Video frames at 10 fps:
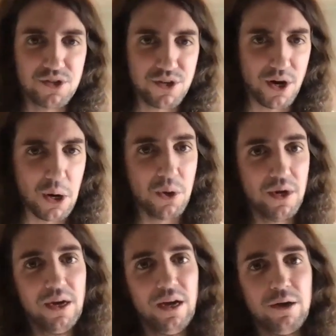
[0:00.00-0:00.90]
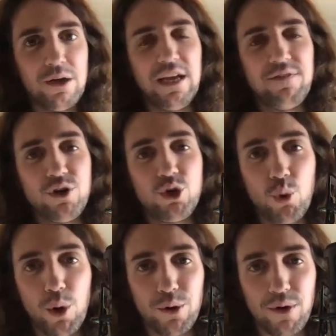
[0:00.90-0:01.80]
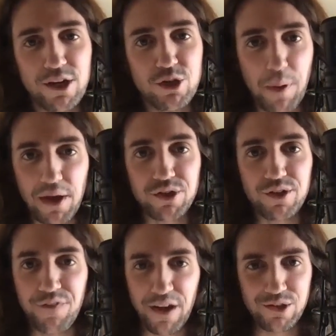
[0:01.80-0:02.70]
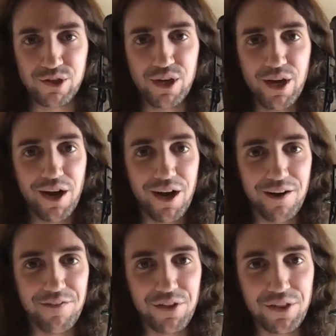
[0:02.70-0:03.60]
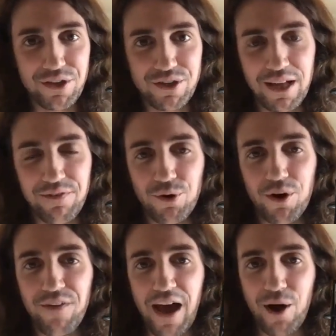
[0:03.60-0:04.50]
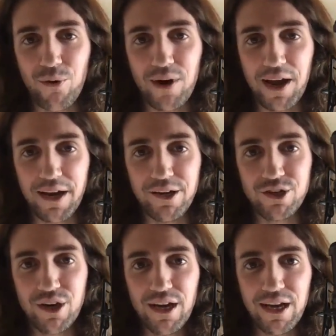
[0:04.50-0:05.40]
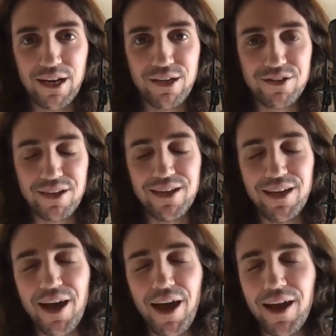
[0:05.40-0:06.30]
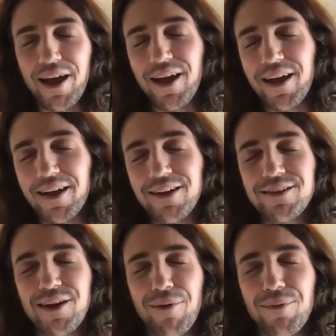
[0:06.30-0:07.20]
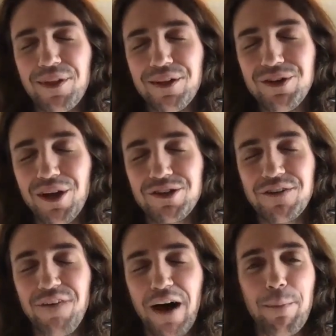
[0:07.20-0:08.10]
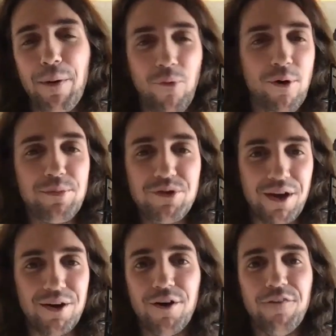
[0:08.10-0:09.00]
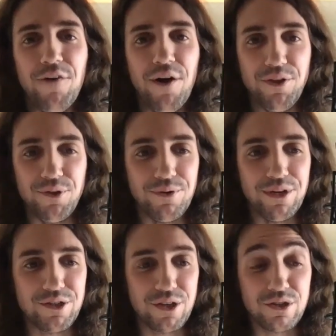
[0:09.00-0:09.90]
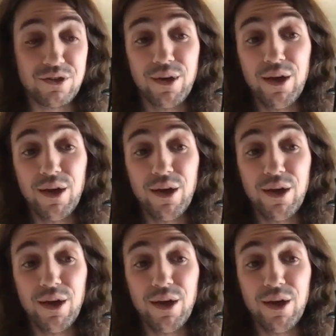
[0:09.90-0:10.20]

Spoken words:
So even Joy Gray's best defense of this level of outrage is, yeah, it's not really justified, but we're upset at her for other reasons.